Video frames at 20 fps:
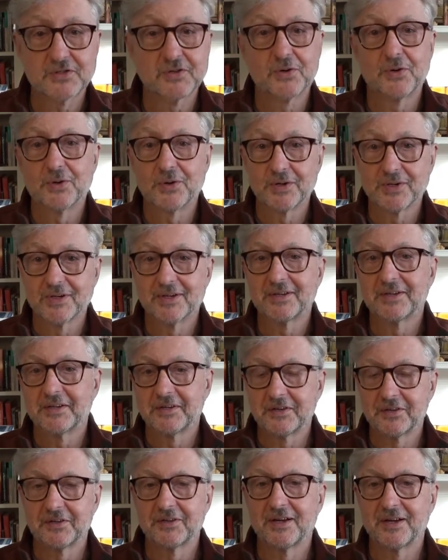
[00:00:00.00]
or
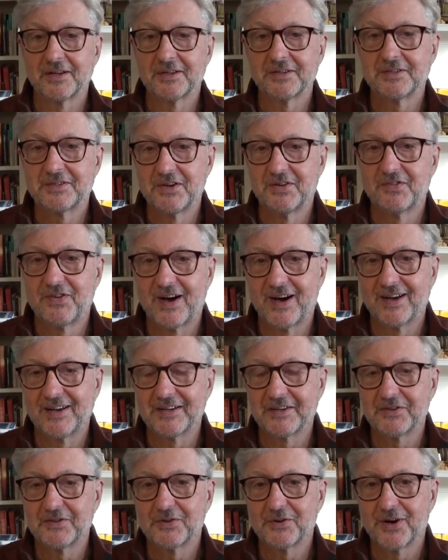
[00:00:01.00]

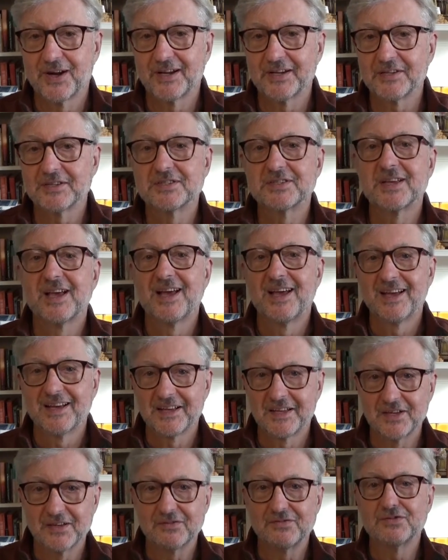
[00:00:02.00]
divine grace
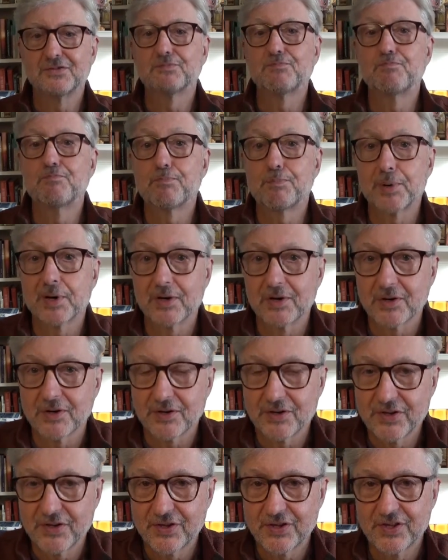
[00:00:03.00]
gives
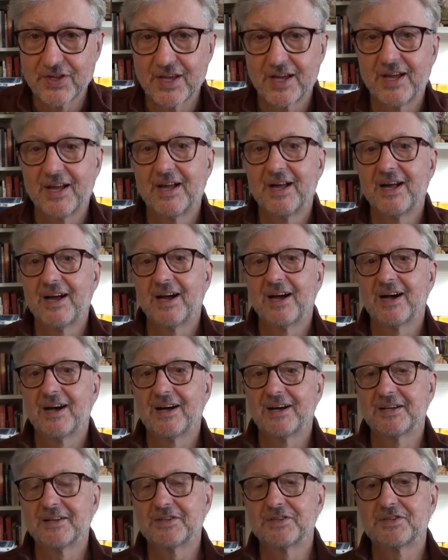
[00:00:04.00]
birth
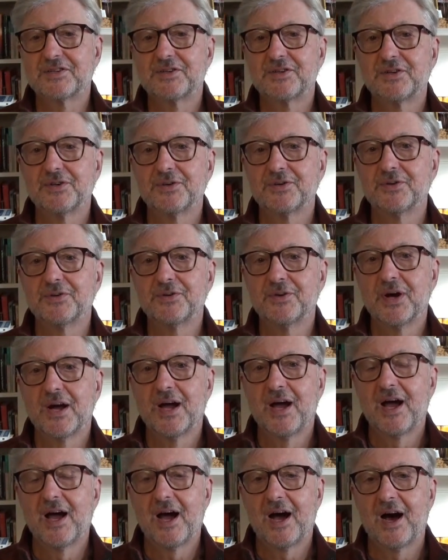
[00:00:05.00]
to
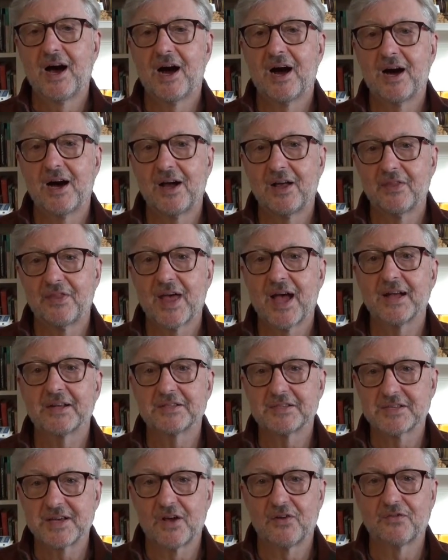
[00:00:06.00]
that
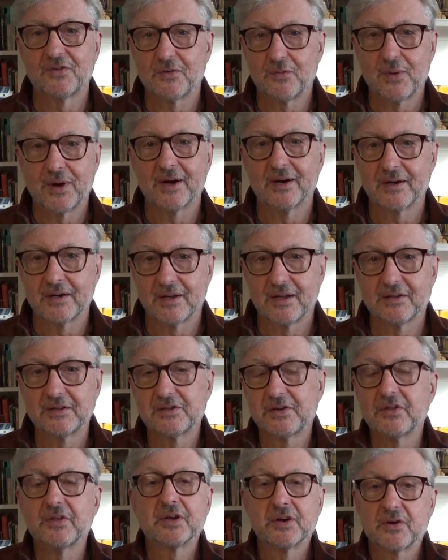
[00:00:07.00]
self-awareness,
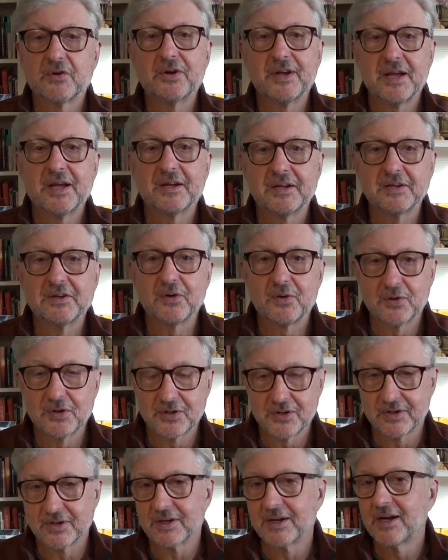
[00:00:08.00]
to the created
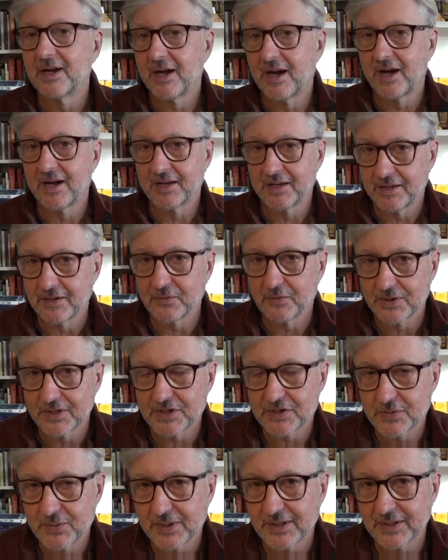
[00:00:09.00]
order in
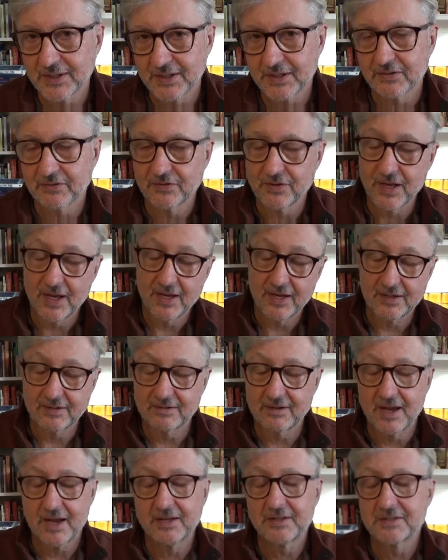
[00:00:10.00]
which we live
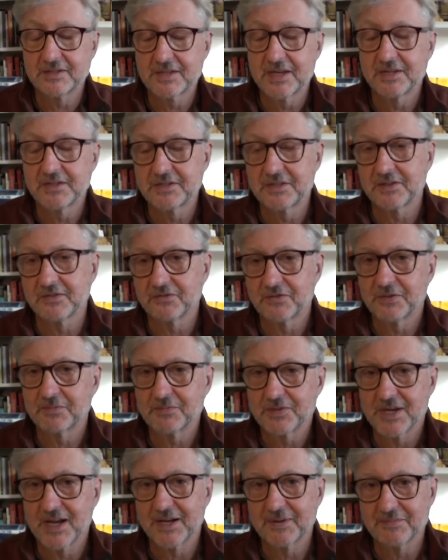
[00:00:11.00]
and sense it from
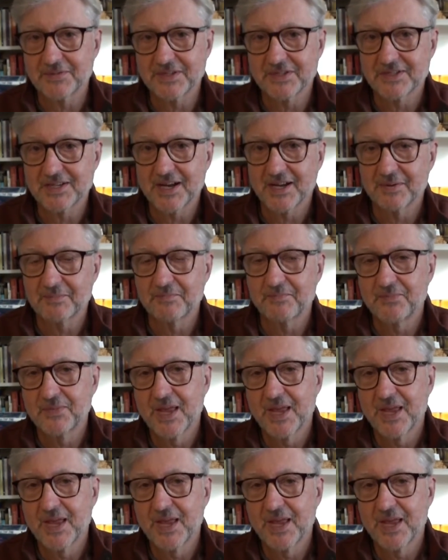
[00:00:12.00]
time to time.